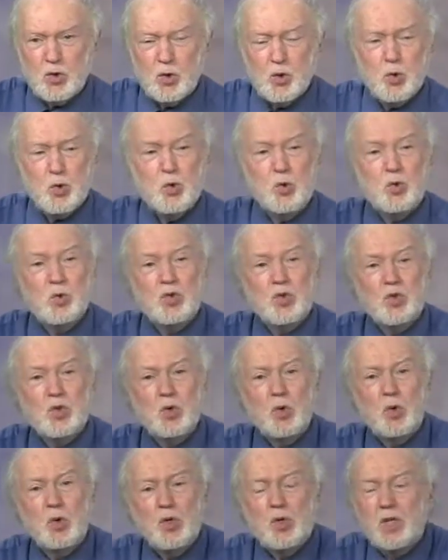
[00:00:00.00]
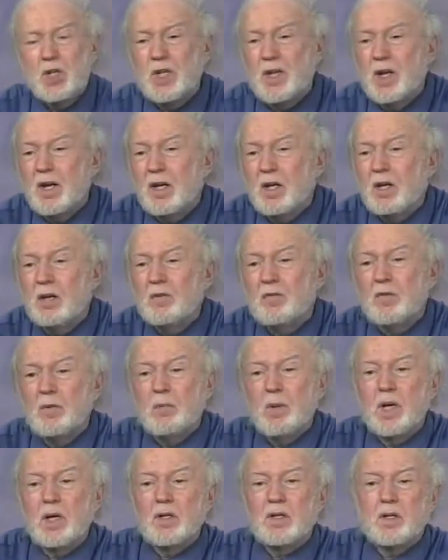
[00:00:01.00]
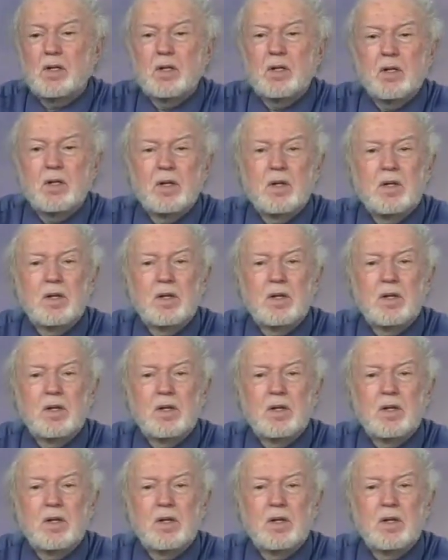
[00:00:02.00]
use your genetic information